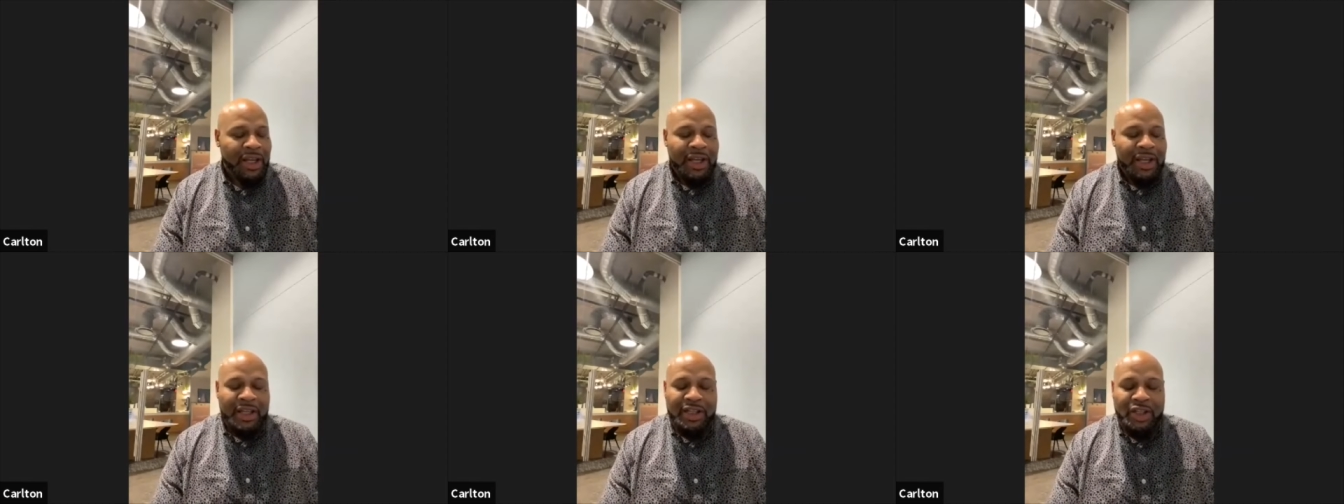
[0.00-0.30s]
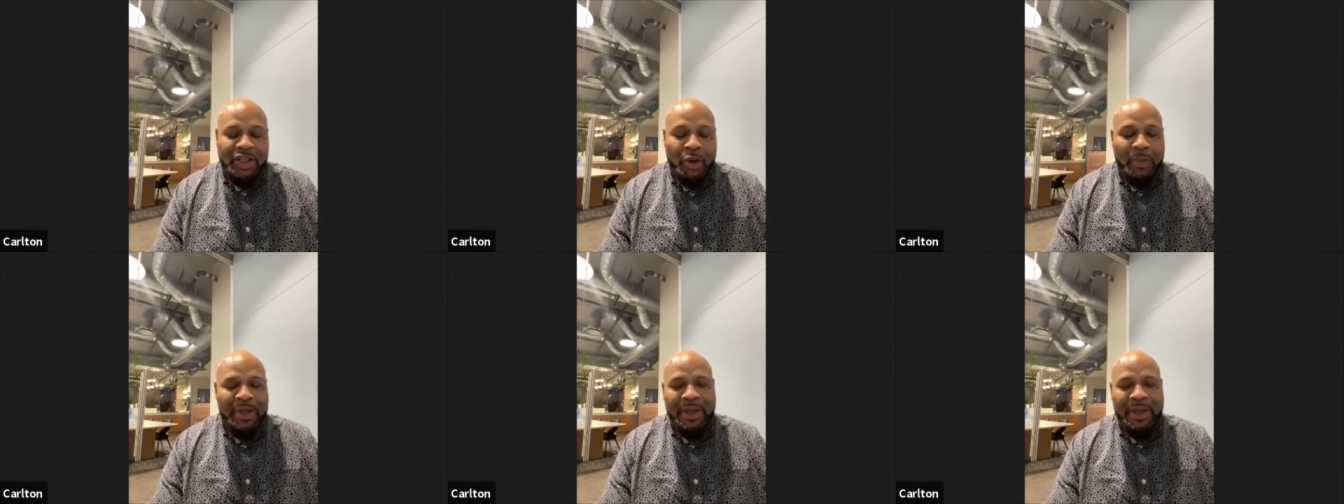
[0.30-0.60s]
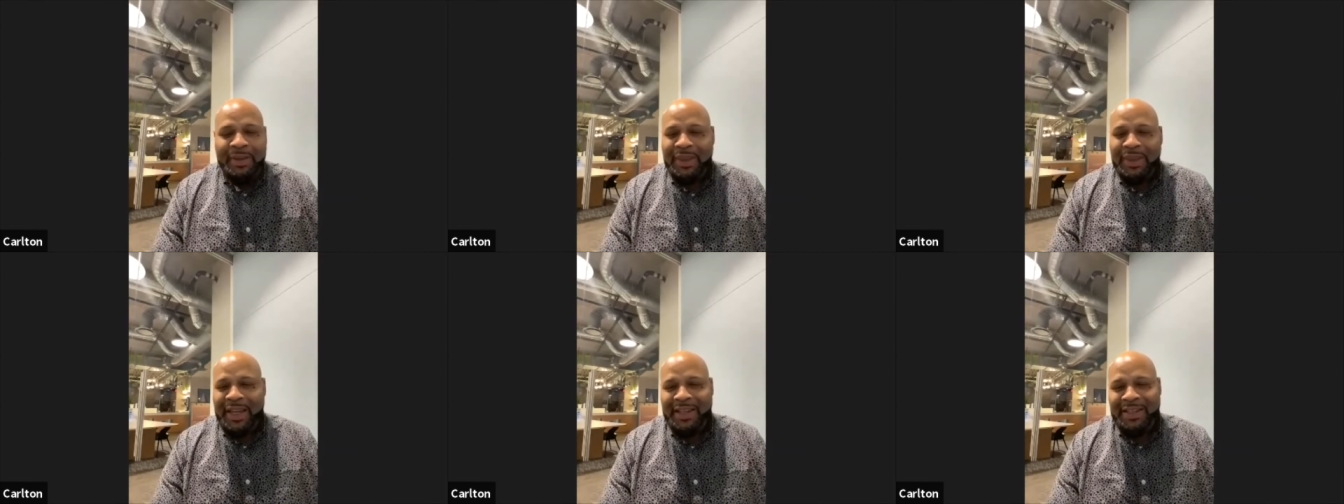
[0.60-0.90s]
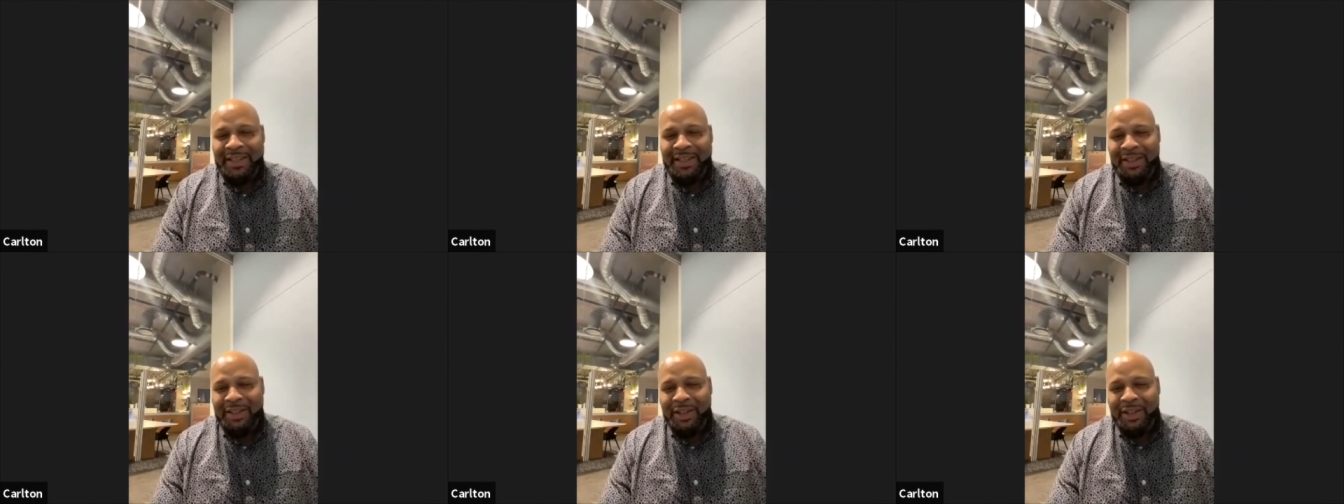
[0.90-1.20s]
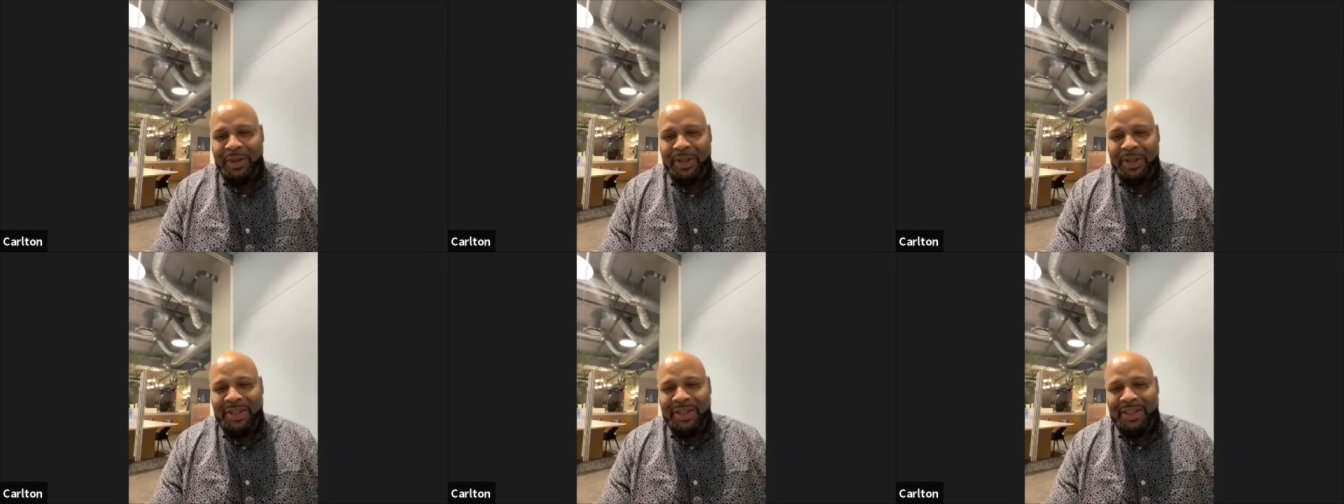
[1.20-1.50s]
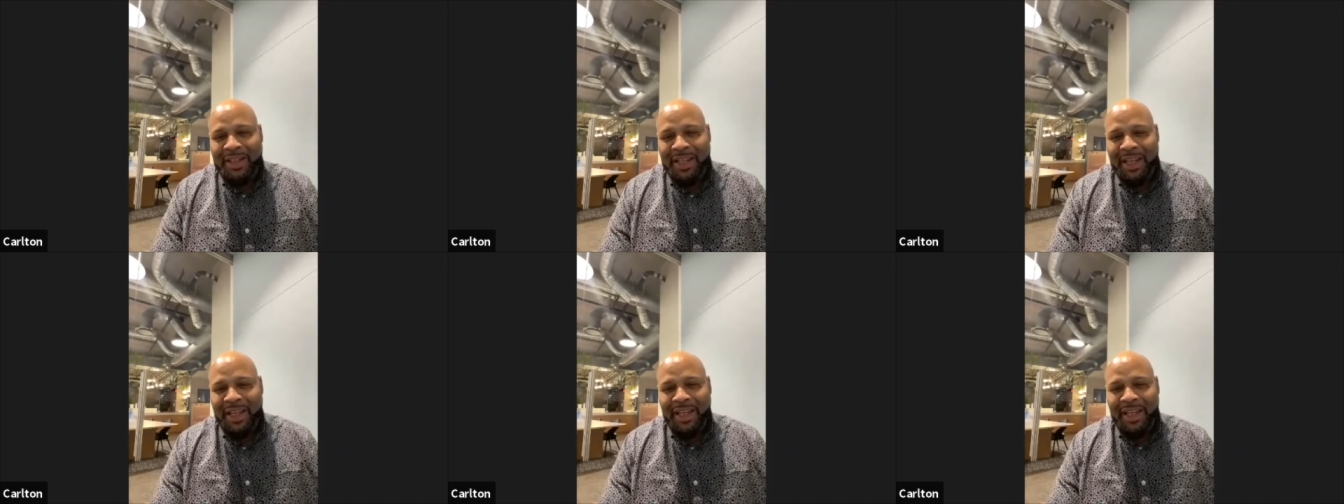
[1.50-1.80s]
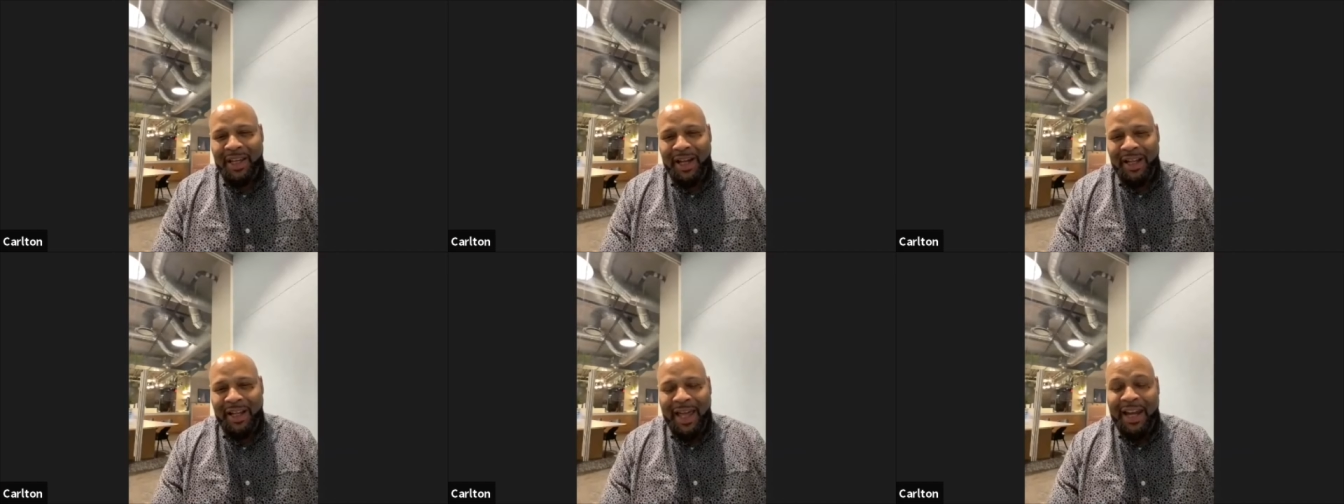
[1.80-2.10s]
So many things to do and
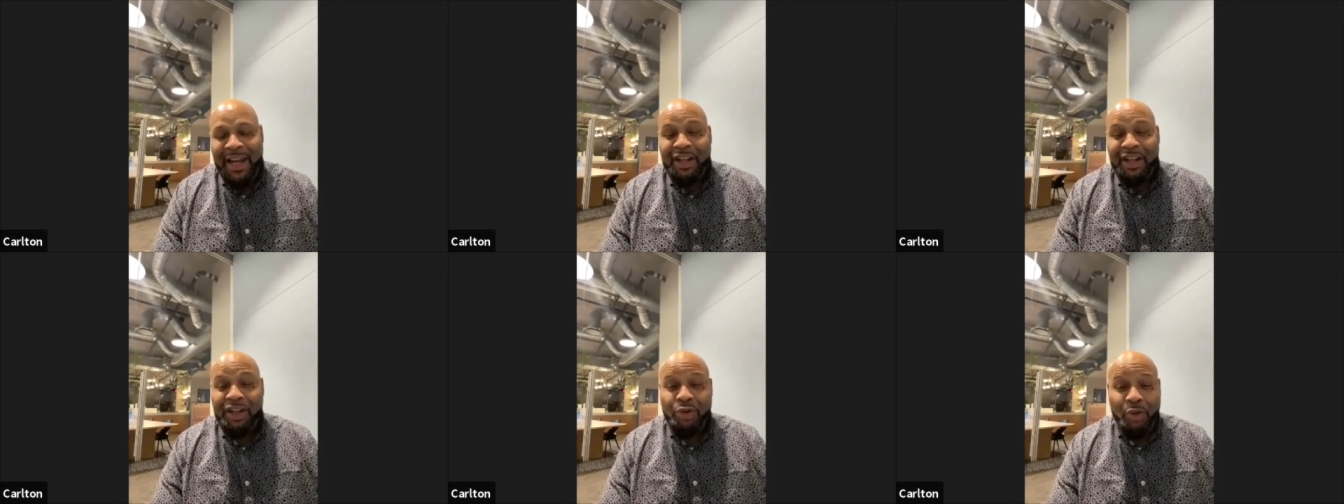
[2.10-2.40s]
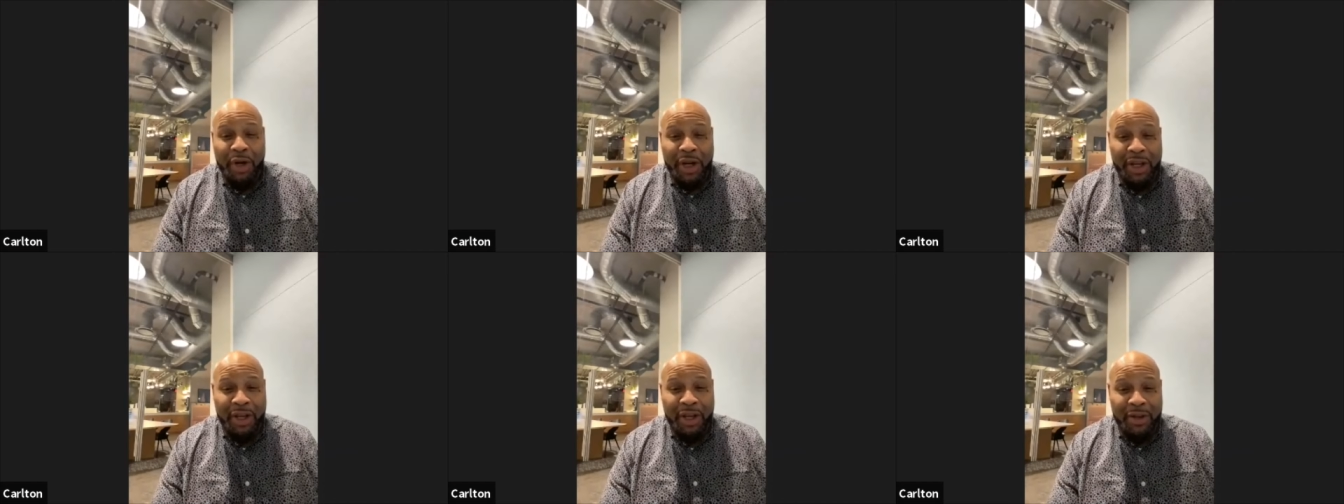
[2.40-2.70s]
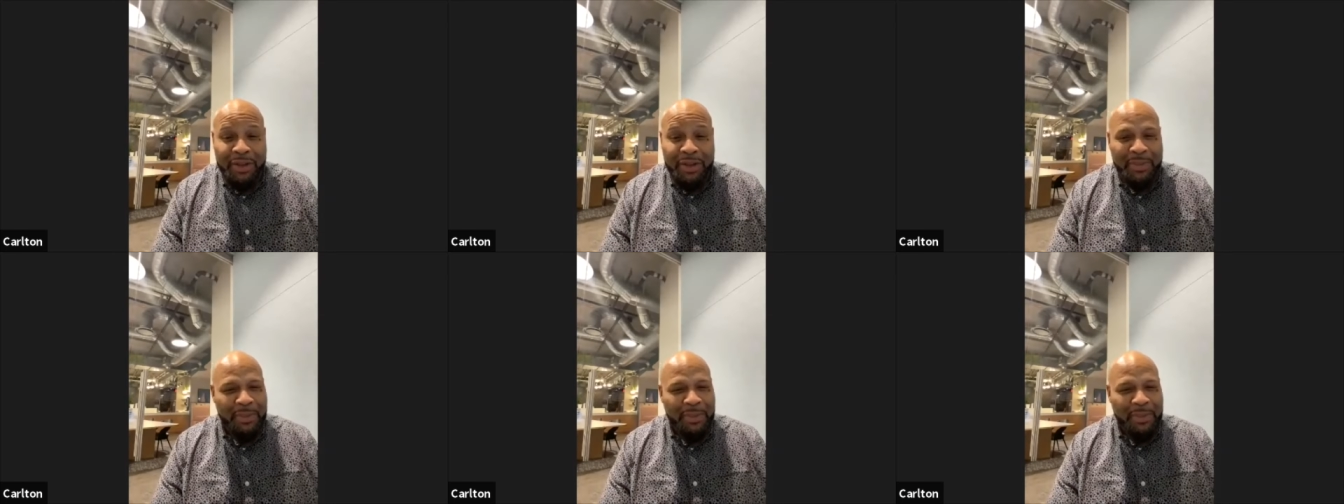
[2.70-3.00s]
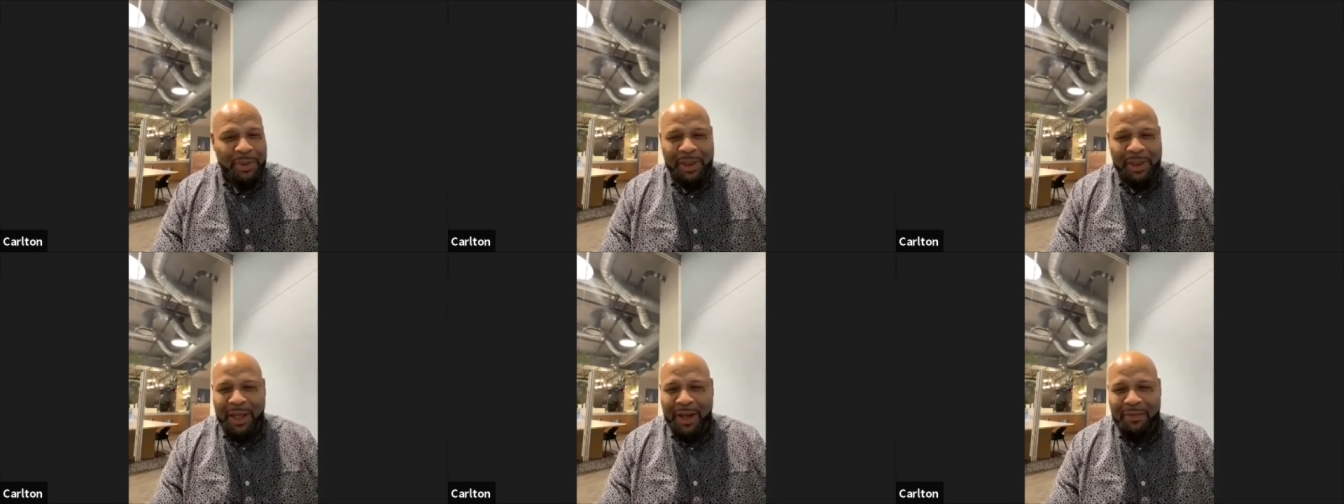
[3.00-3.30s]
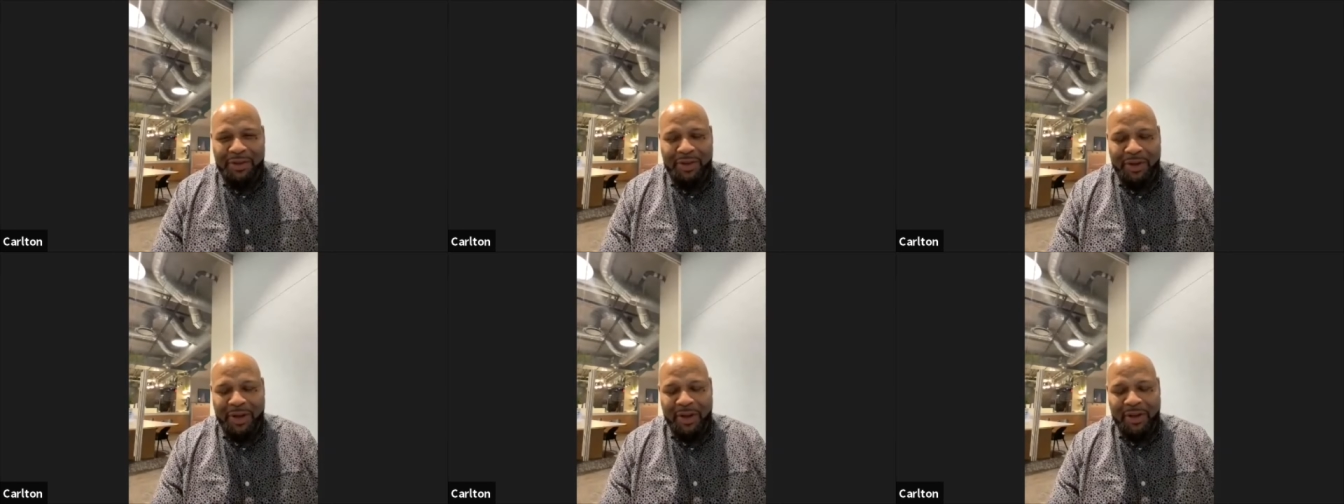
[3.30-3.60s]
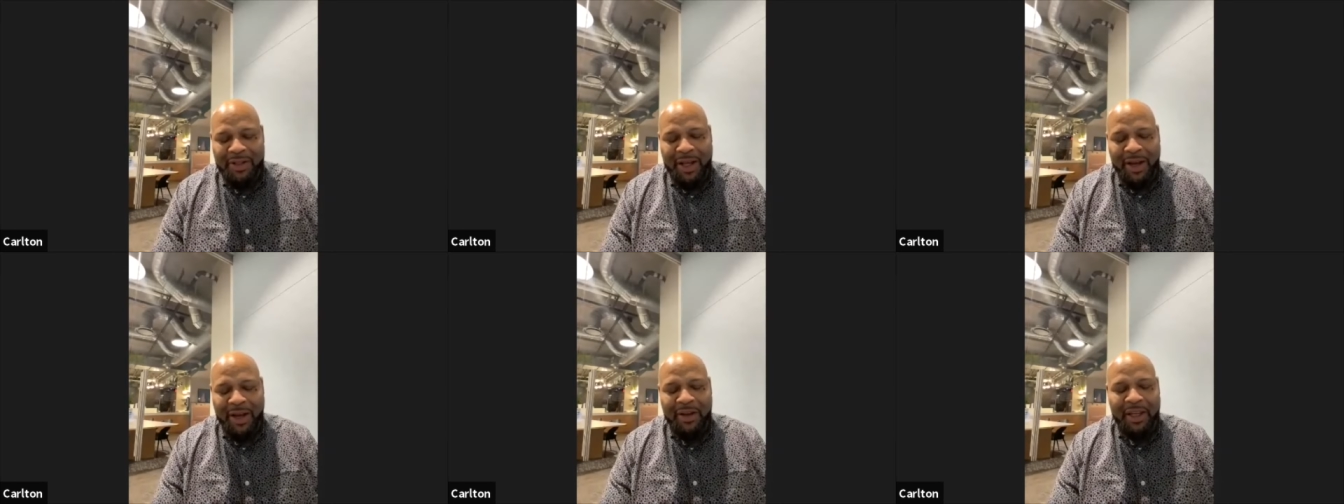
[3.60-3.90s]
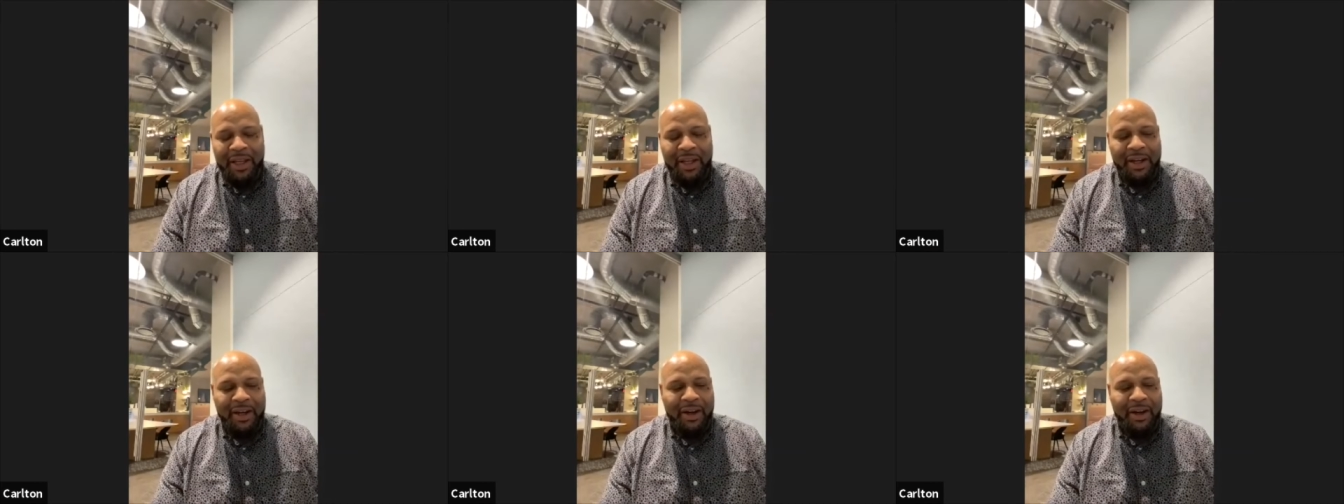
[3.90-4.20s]
see. A lot of trails. People love trails out
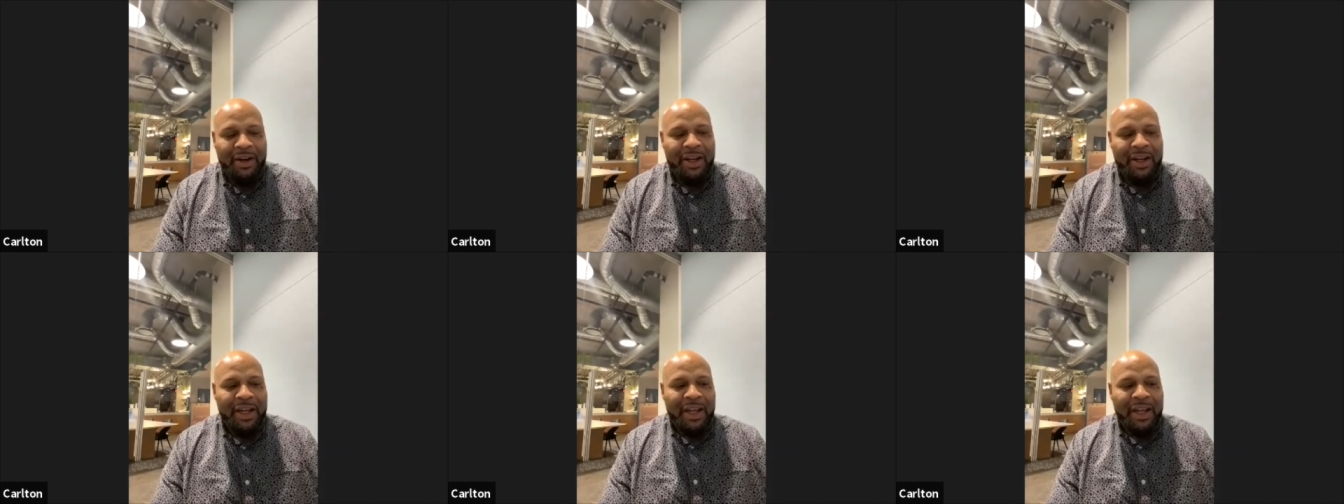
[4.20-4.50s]
here.